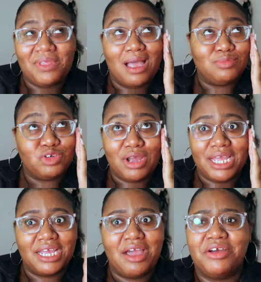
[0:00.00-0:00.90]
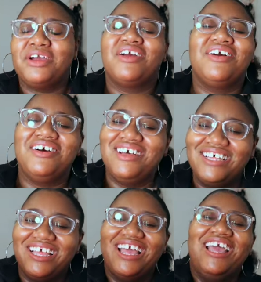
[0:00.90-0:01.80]
I'm trying out here, girl.
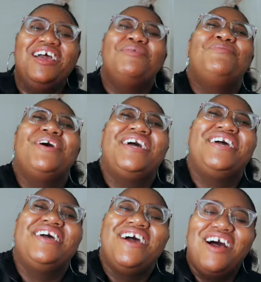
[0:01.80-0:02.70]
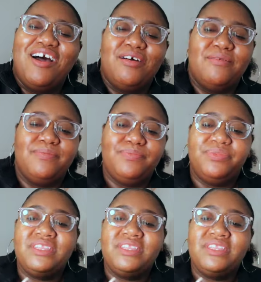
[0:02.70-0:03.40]
But um,